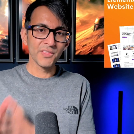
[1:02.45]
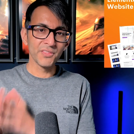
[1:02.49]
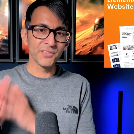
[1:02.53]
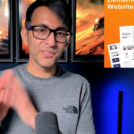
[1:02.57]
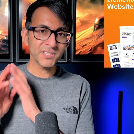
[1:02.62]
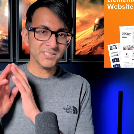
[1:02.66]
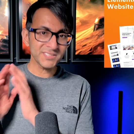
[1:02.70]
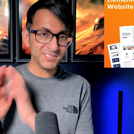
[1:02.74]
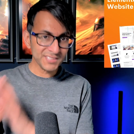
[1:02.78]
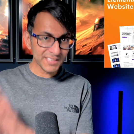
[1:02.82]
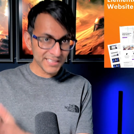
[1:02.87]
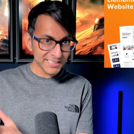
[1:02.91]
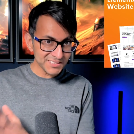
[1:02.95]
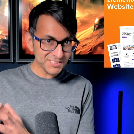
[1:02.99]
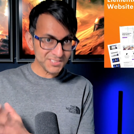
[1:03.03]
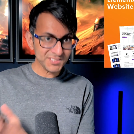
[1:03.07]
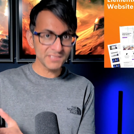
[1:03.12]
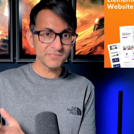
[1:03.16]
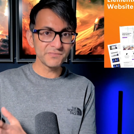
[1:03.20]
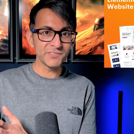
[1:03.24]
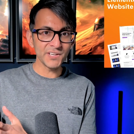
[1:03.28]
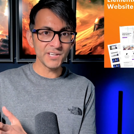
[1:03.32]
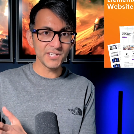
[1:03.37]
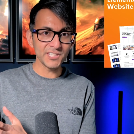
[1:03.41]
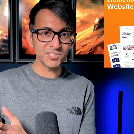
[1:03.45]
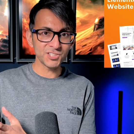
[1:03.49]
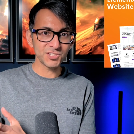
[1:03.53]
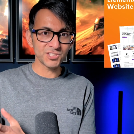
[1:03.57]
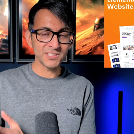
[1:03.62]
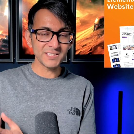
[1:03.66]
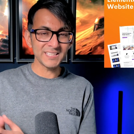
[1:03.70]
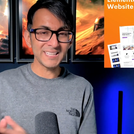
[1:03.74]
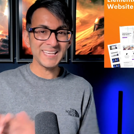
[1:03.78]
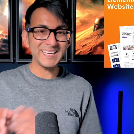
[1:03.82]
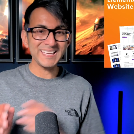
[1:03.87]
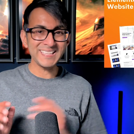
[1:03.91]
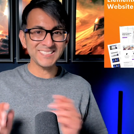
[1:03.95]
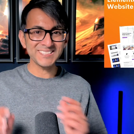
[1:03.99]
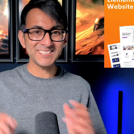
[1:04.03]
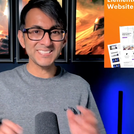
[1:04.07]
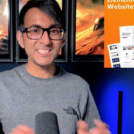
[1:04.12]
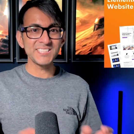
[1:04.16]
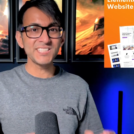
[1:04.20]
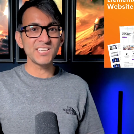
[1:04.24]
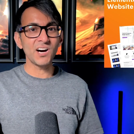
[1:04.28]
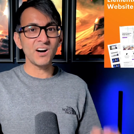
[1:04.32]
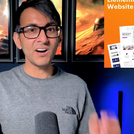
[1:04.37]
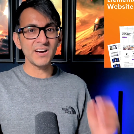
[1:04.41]
The taster version is
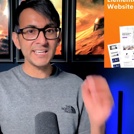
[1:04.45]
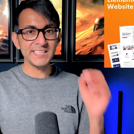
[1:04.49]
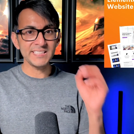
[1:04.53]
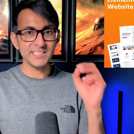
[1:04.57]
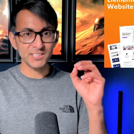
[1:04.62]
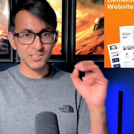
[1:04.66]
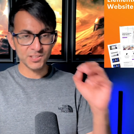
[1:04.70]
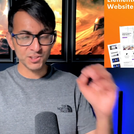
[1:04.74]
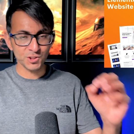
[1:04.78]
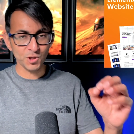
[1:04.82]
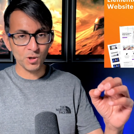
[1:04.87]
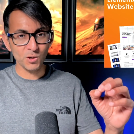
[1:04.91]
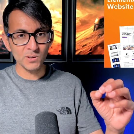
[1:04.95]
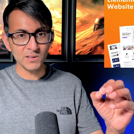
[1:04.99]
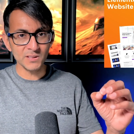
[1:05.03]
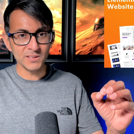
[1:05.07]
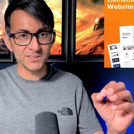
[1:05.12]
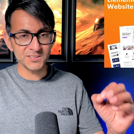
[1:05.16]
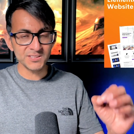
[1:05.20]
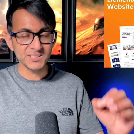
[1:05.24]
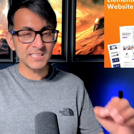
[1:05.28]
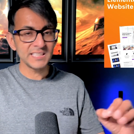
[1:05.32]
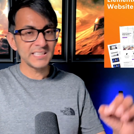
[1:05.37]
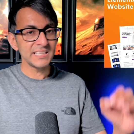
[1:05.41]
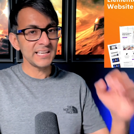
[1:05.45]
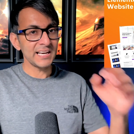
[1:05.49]
$9.